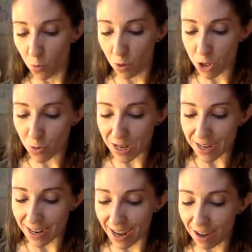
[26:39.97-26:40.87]
When you
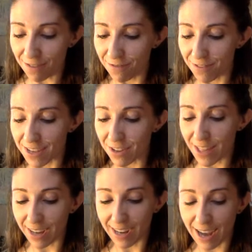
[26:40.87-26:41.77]
inhale, feel
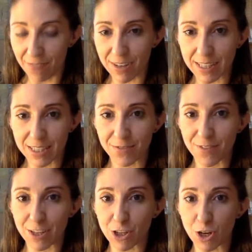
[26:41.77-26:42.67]
that confidence
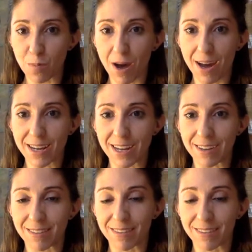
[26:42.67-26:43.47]
fill your body.